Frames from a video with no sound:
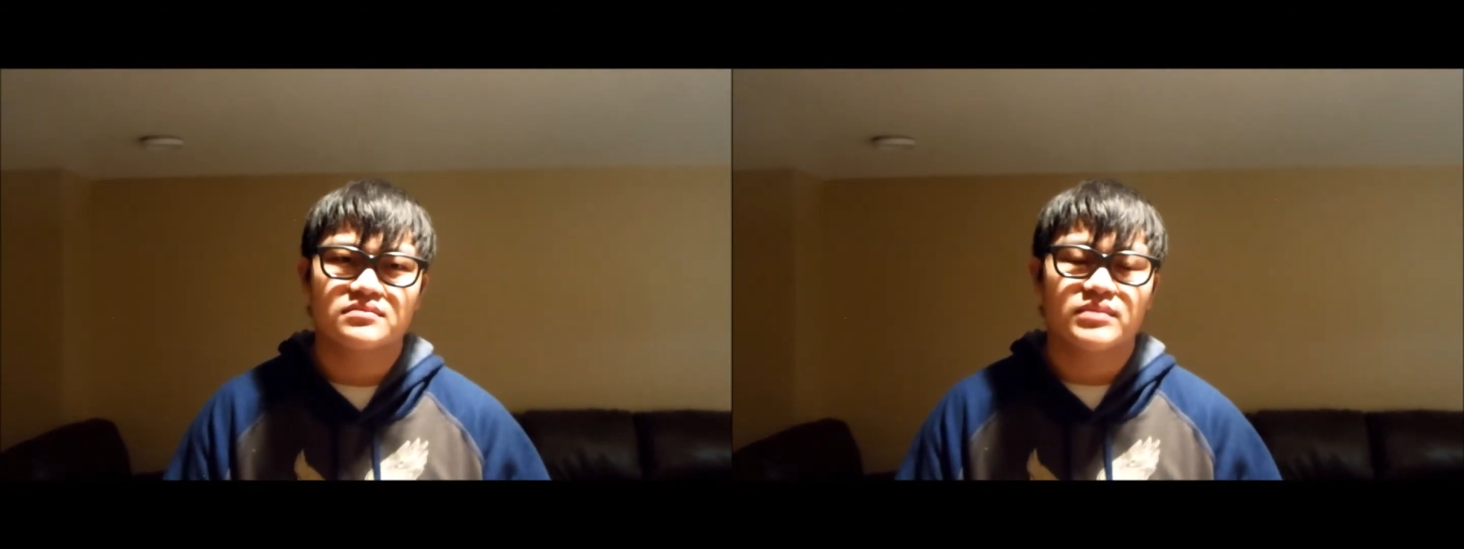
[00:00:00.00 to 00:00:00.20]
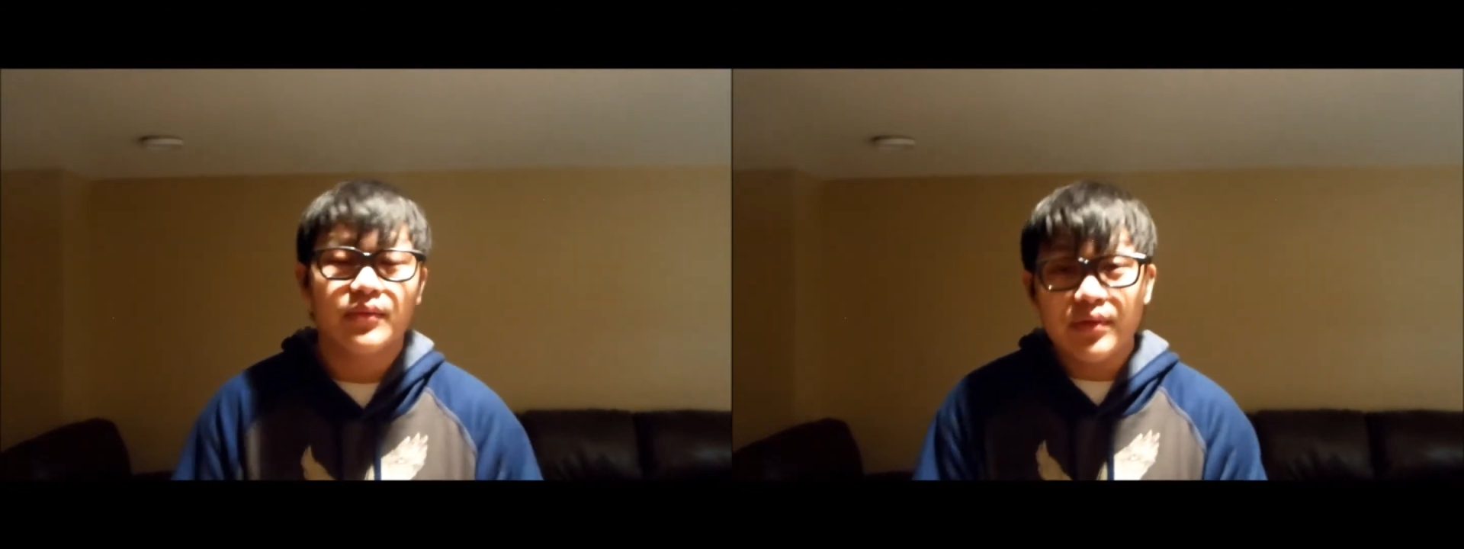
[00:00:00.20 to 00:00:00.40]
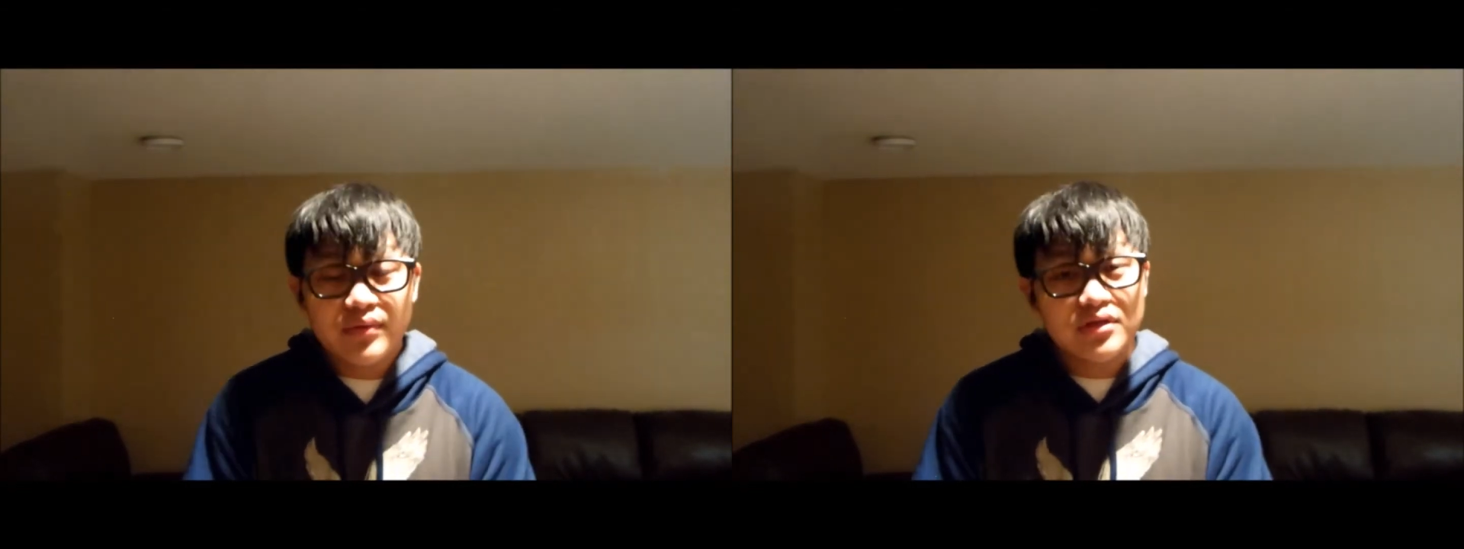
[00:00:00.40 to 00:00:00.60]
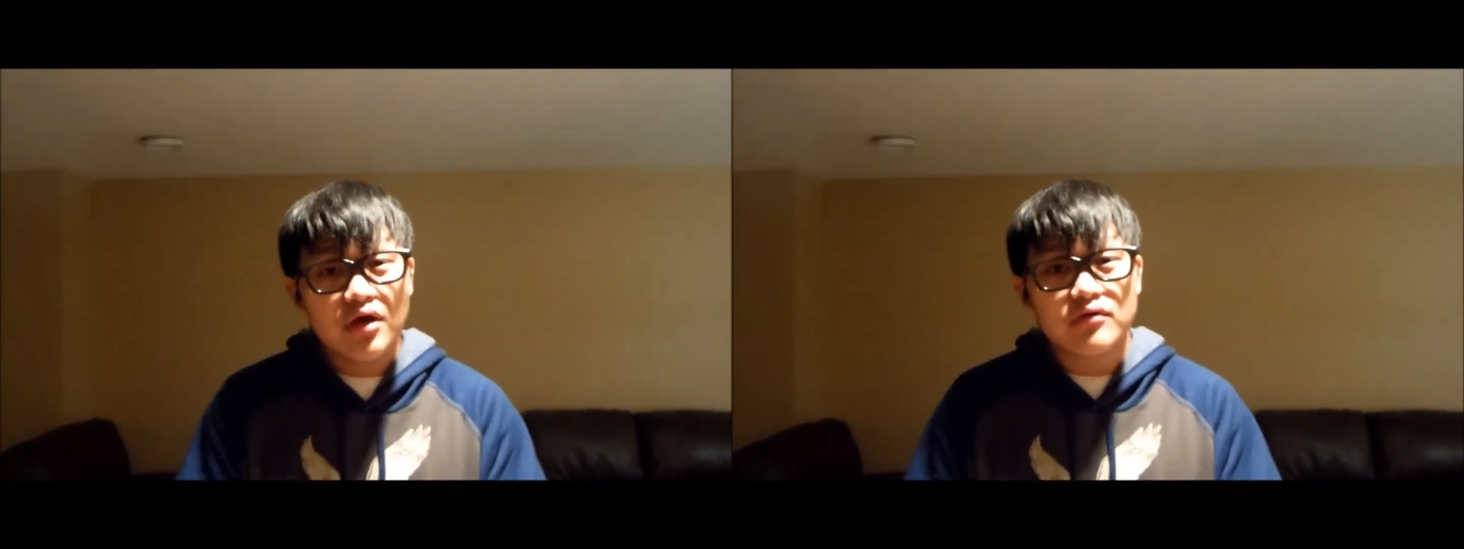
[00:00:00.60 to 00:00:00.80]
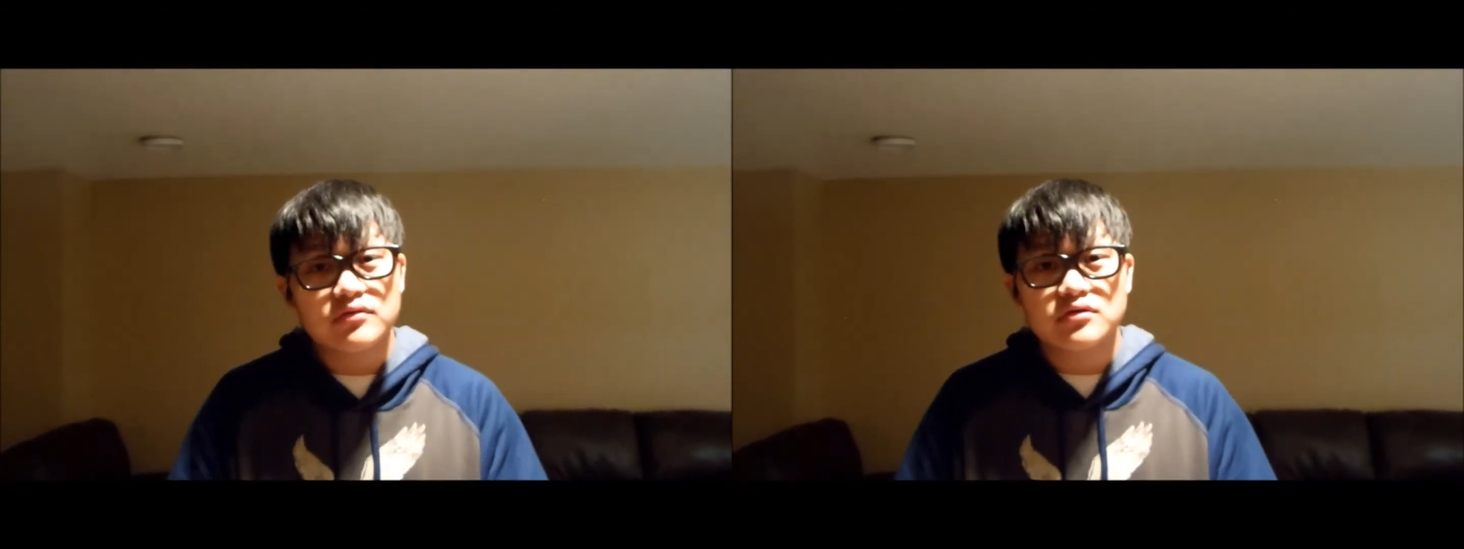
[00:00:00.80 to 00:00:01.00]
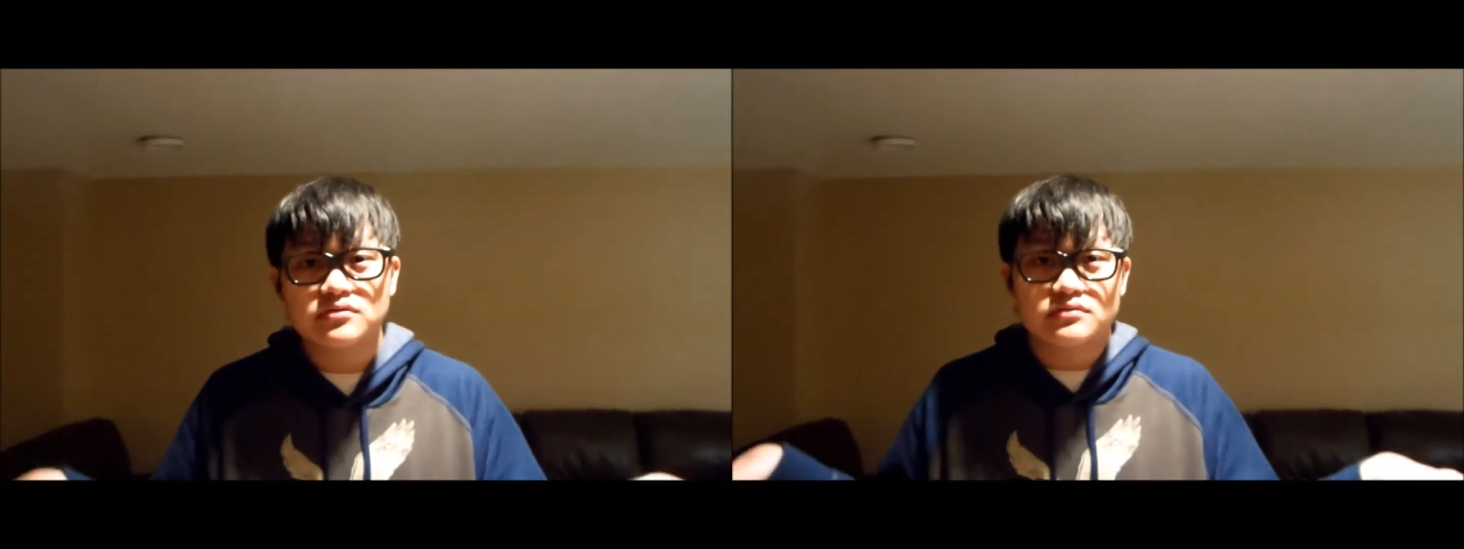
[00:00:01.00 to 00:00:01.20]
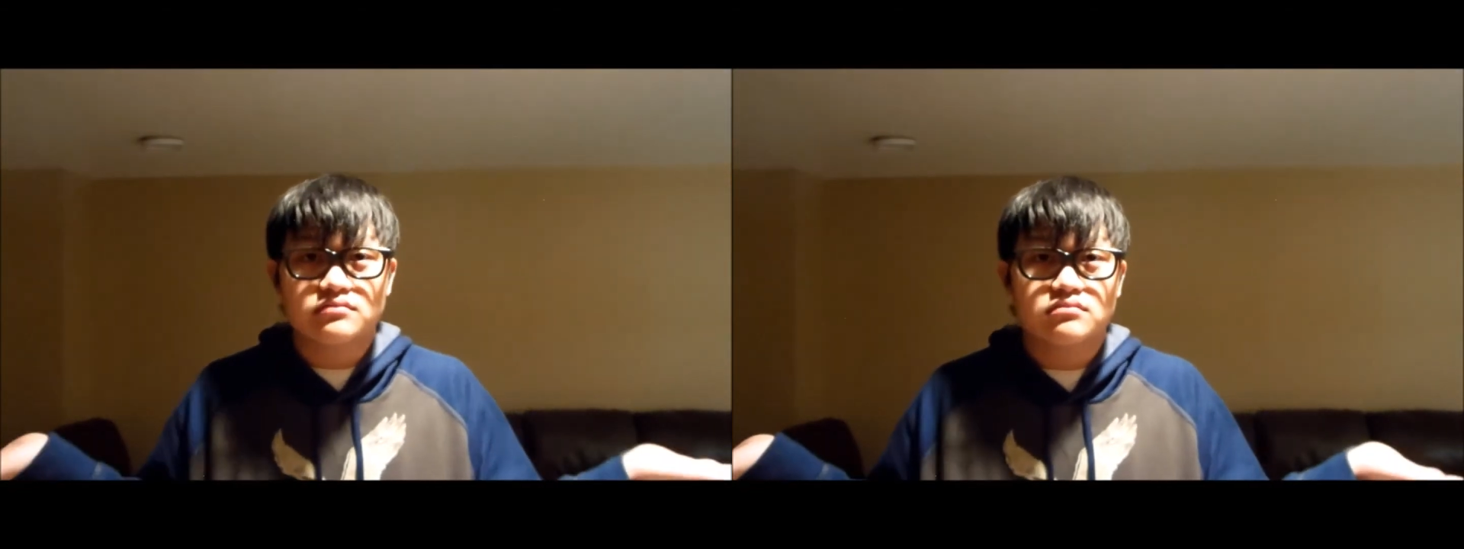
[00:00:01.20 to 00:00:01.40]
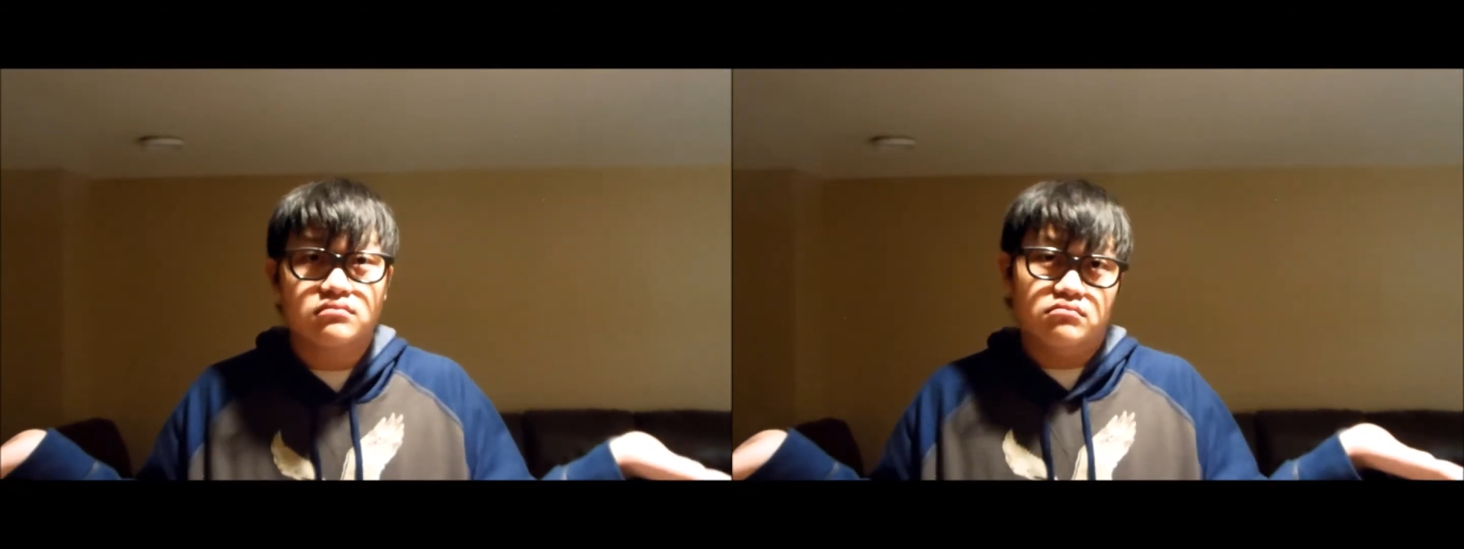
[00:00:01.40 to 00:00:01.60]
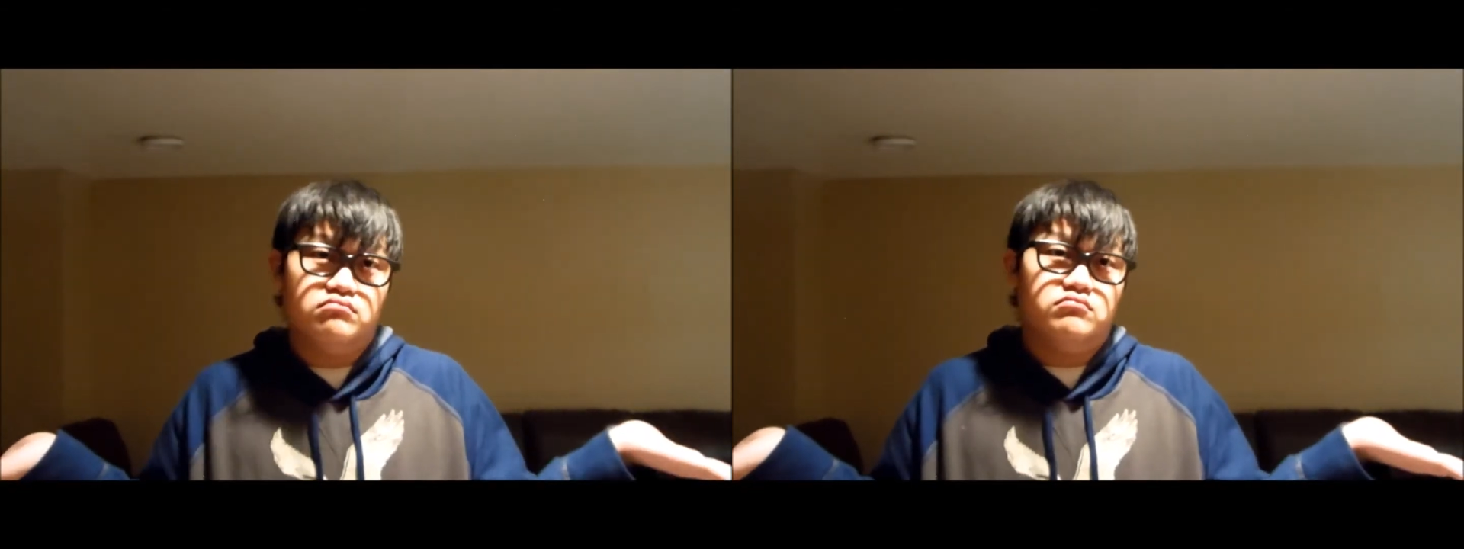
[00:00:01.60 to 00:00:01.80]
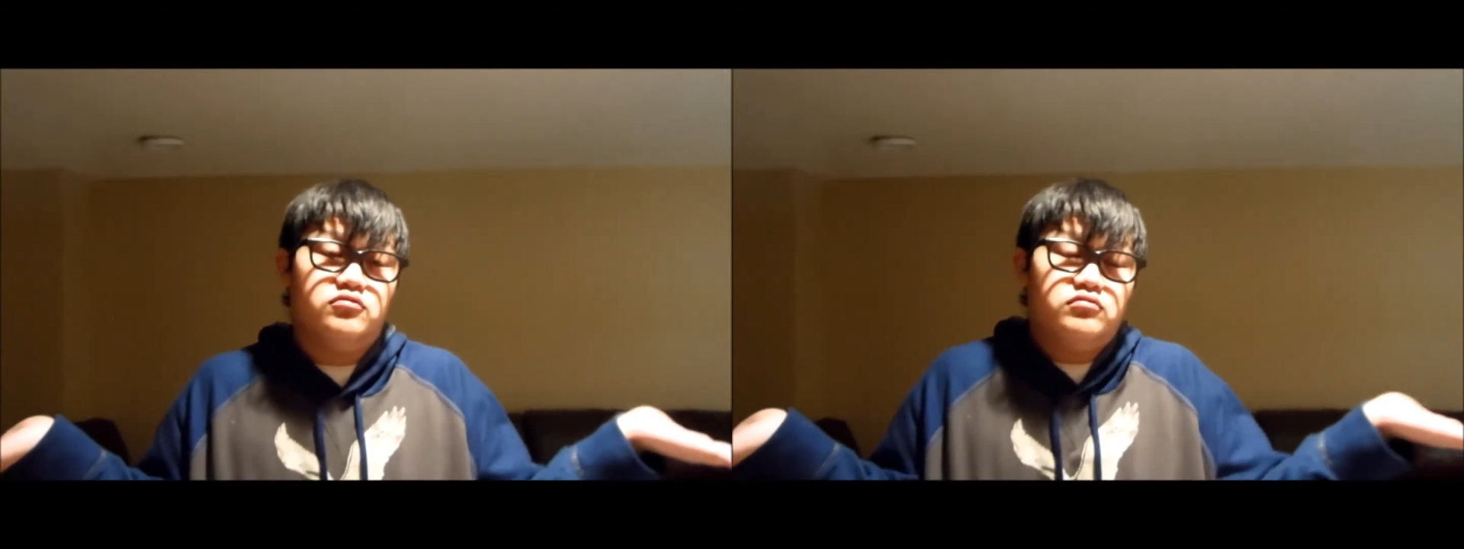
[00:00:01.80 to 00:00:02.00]
But we would know.
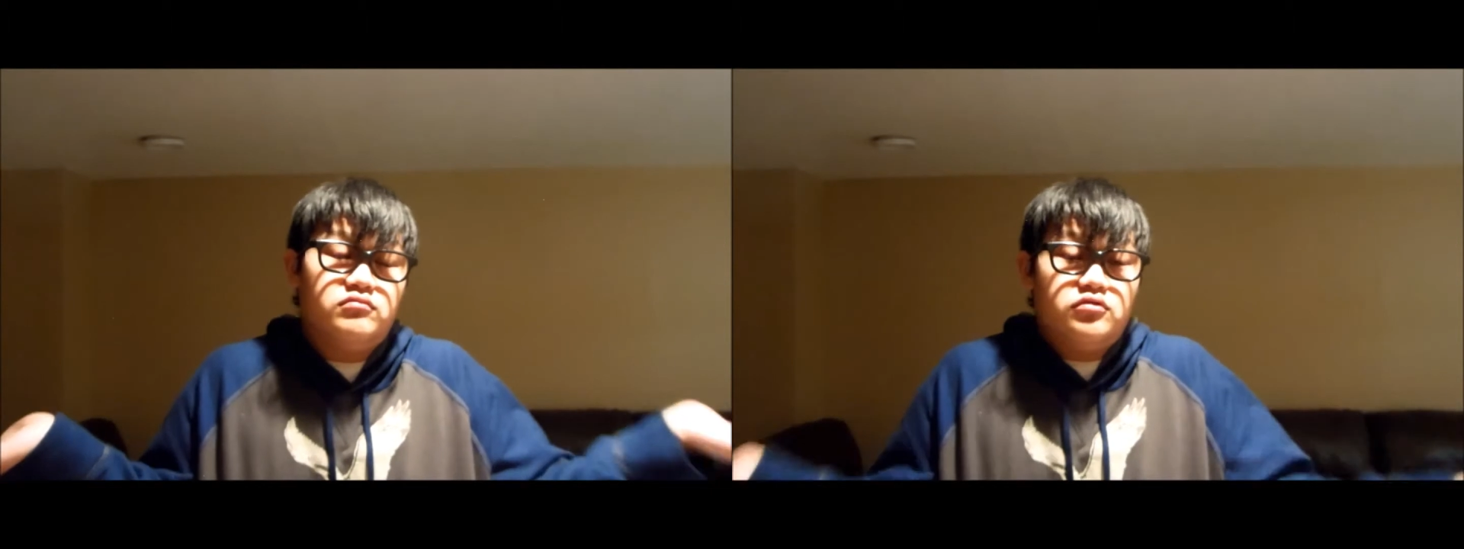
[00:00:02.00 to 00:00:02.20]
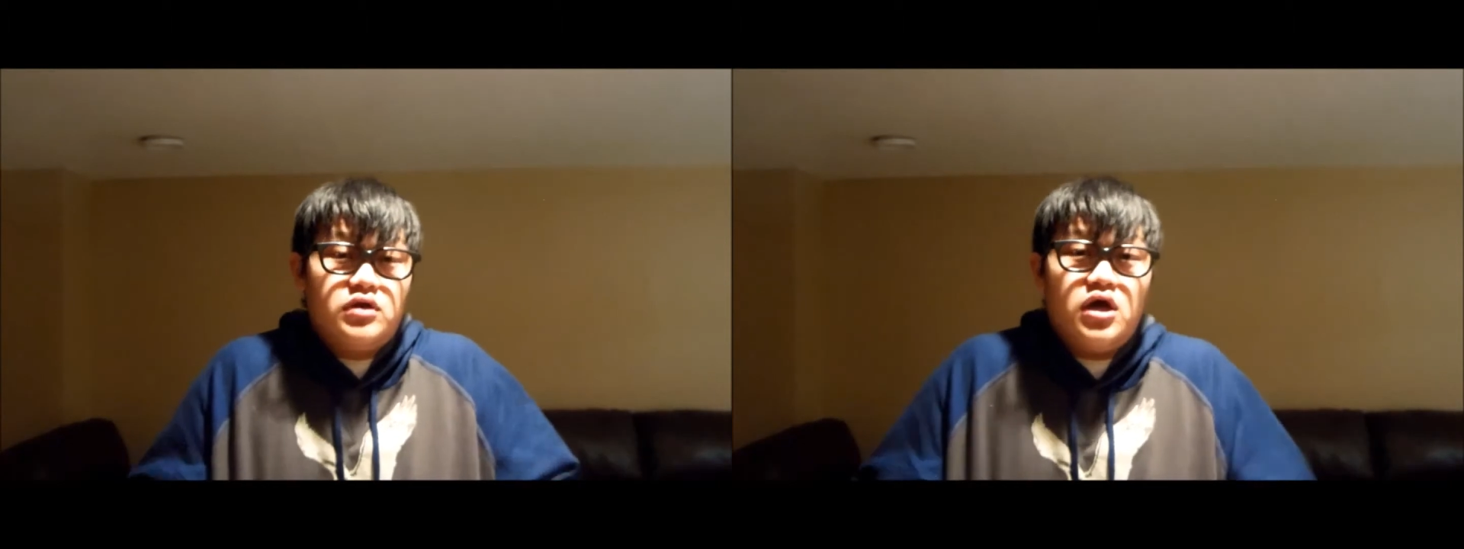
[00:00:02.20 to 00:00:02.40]
Who